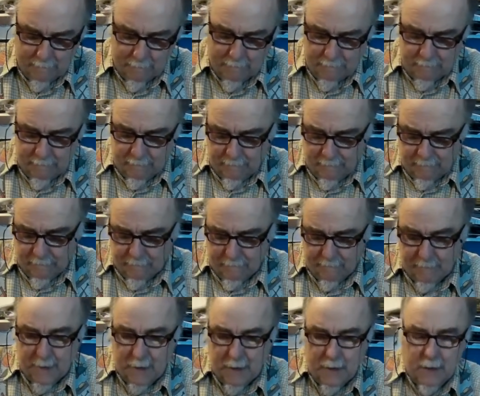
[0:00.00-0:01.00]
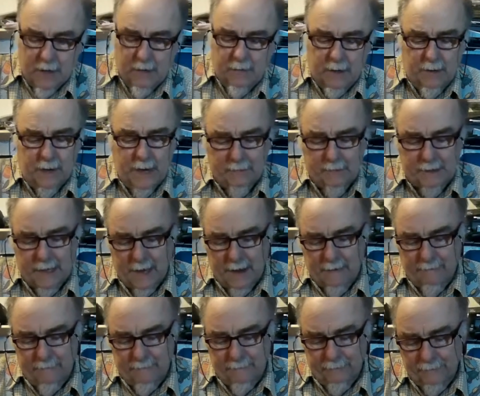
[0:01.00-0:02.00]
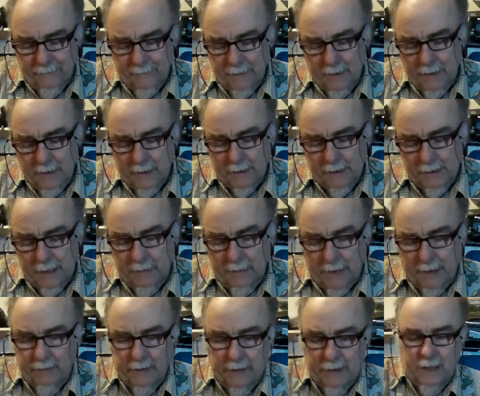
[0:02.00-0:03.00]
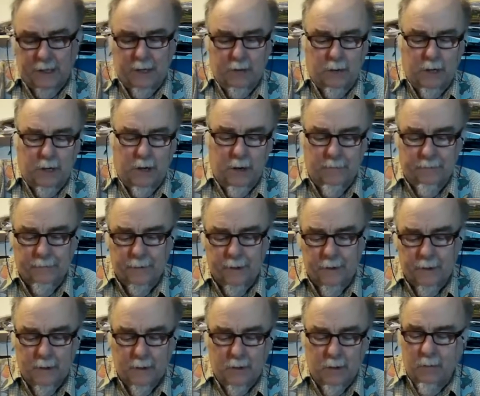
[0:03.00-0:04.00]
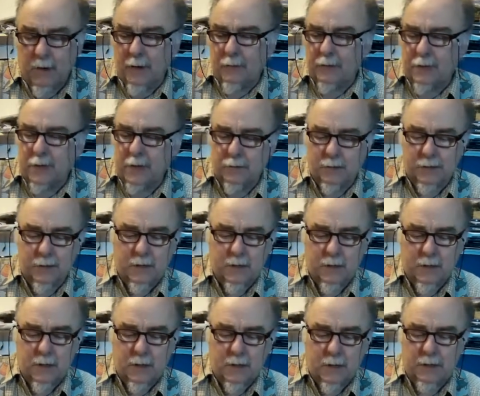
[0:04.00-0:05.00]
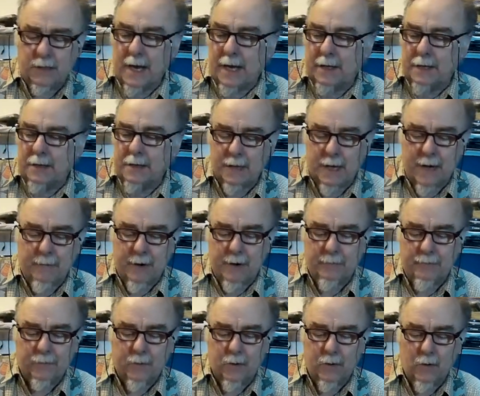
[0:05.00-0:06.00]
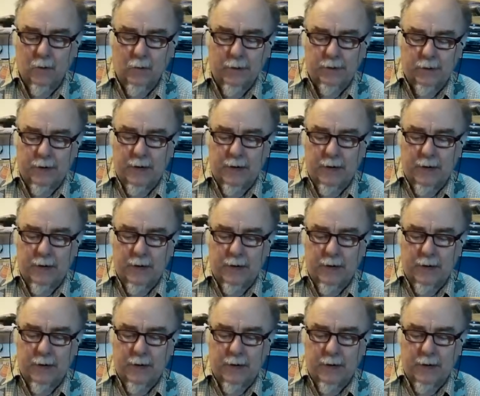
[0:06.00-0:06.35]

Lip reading: Just going to put the shoe back on it so I can slide it into the dashboard mount. The camera does have a car recording mode, and in a car